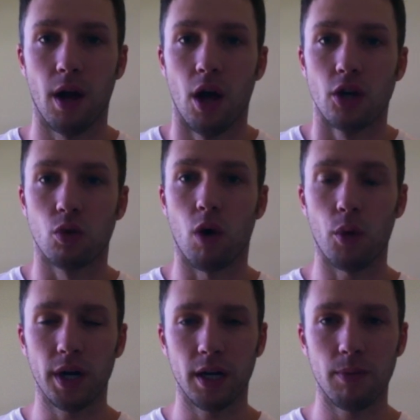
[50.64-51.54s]
So what
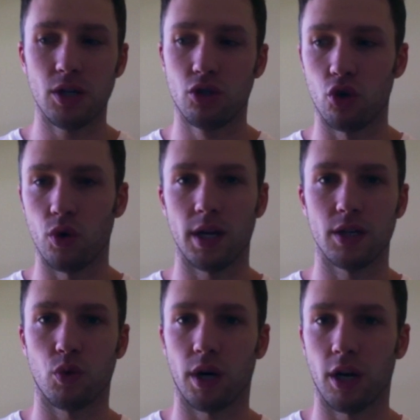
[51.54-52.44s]
we're going to be doing
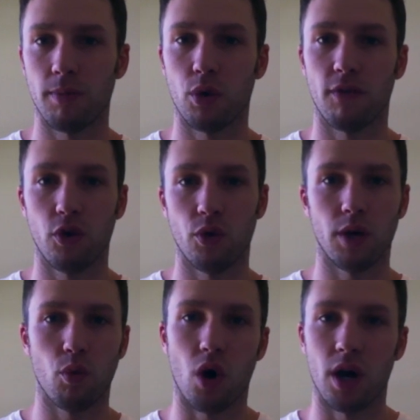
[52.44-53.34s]
is we're going to be
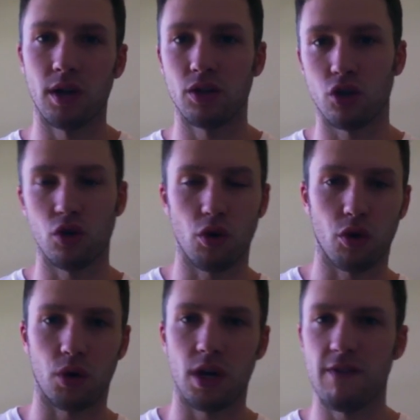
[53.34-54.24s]
reviewing 1, 2,
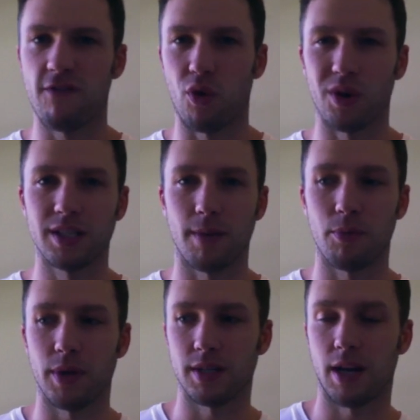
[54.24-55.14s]
3, 4
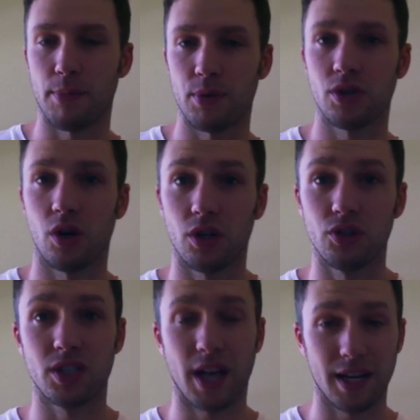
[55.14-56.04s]
supplements an episode.
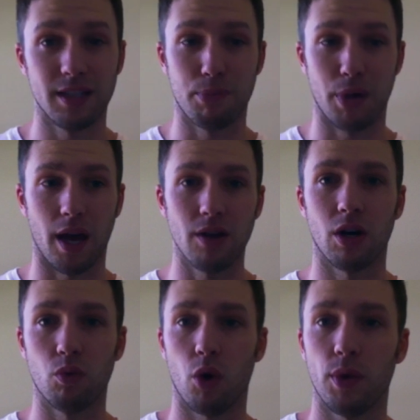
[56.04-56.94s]
It'll just kind of depend
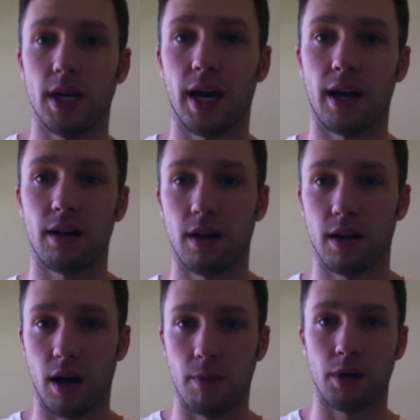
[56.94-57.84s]
on what we get
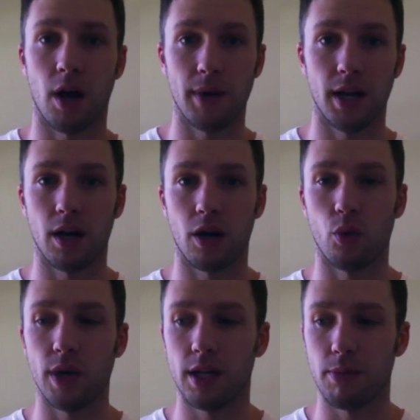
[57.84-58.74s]
coming in on a
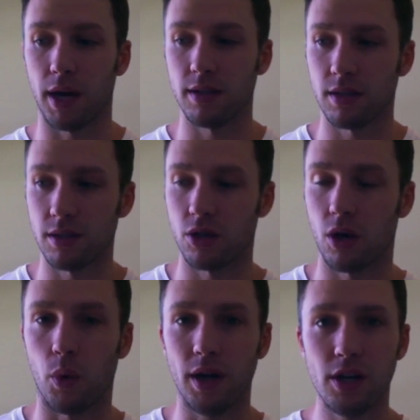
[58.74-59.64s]
weekly basis. So
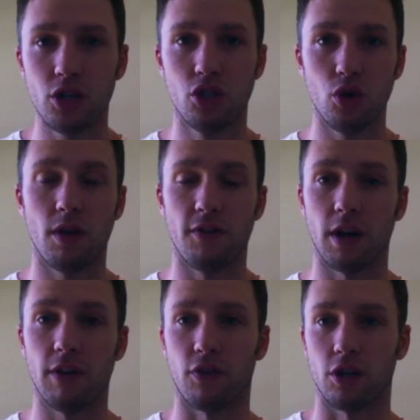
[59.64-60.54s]
I wanted to do the
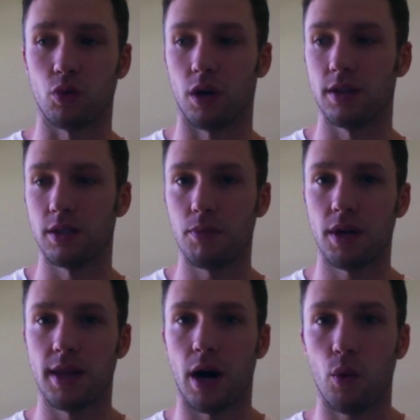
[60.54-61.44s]
very first one on
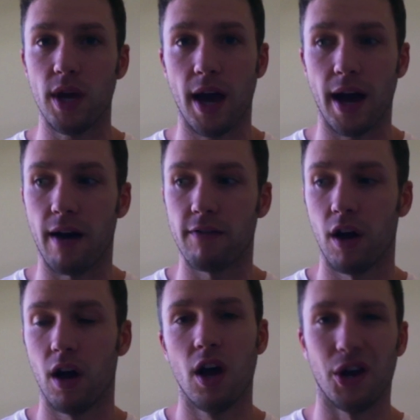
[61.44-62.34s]
something that have,
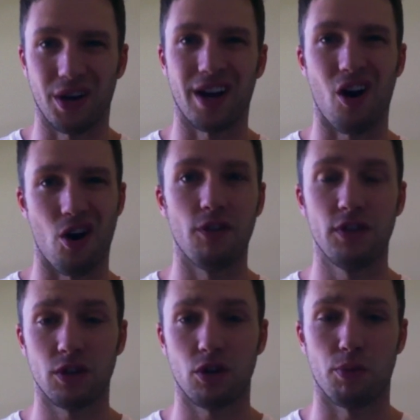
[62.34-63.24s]
kind of hard
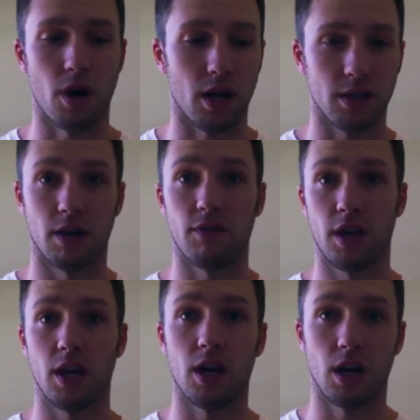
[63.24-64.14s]
physical products of
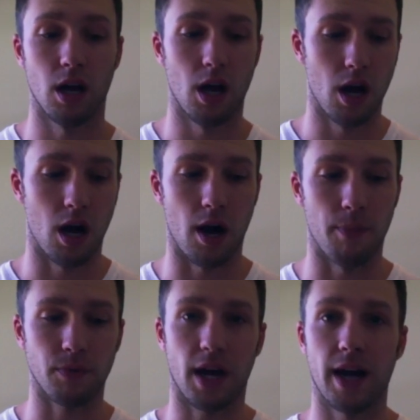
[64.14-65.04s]
here
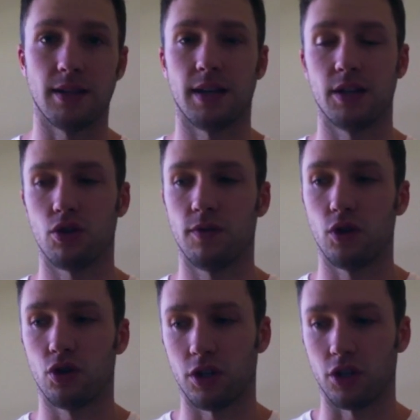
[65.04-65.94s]
at Science Driven
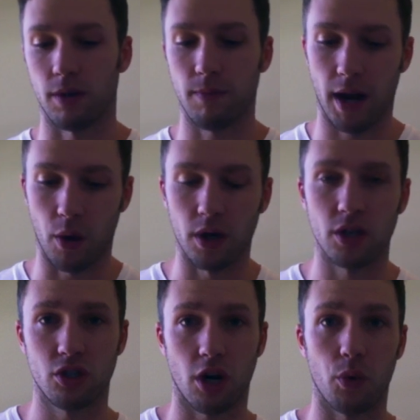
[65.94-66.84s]
Nutrition. And I wanted
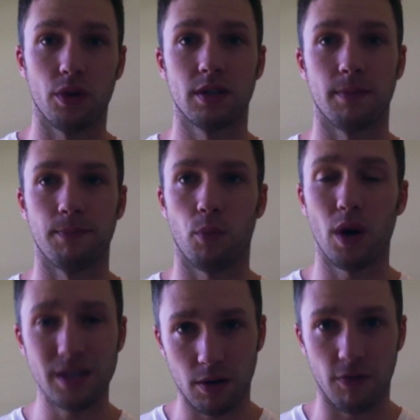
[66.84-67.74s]
to start with some
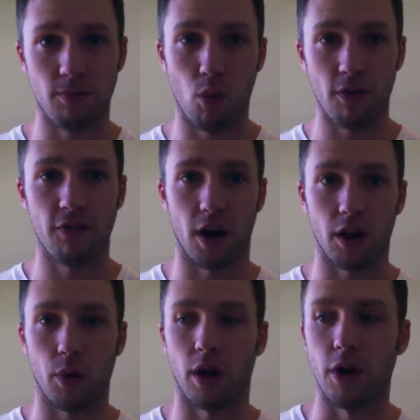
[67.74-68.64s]
ones that are more
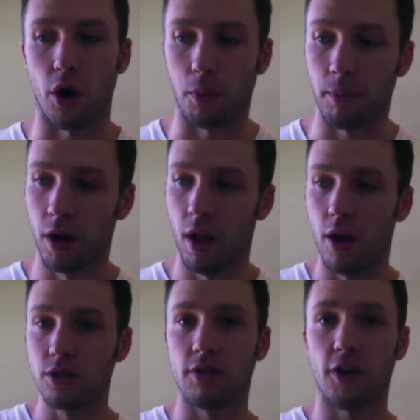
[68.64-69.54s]
fairly well known.
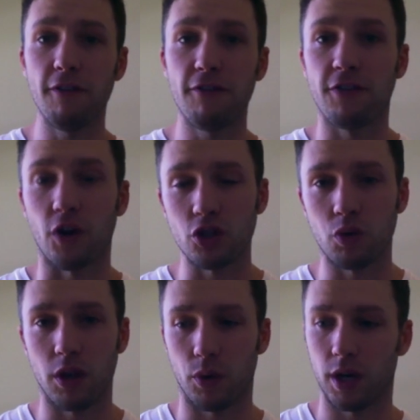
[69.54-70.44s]
So the very first
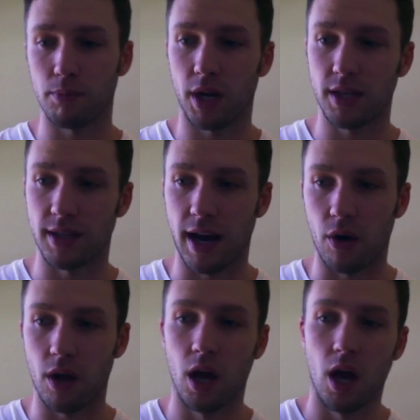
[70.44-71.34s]
one that we're going to break
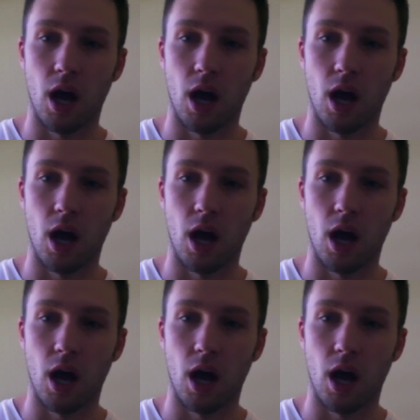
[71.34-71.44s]
down